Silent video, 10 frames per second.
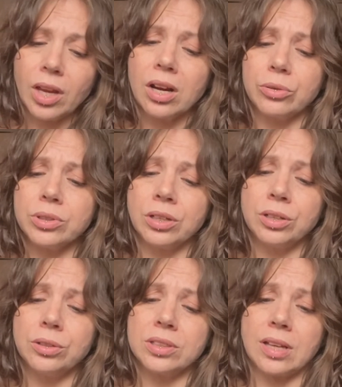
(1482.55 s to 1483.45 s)
And I was going
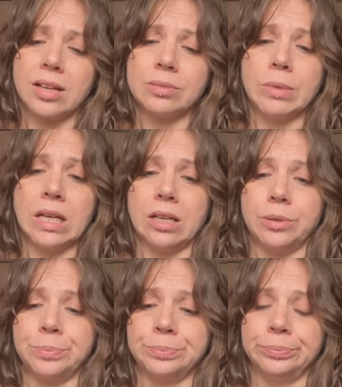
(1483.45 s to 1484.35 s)
to do the size
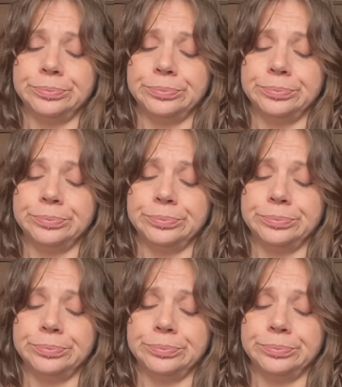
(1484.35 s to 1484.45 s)
medium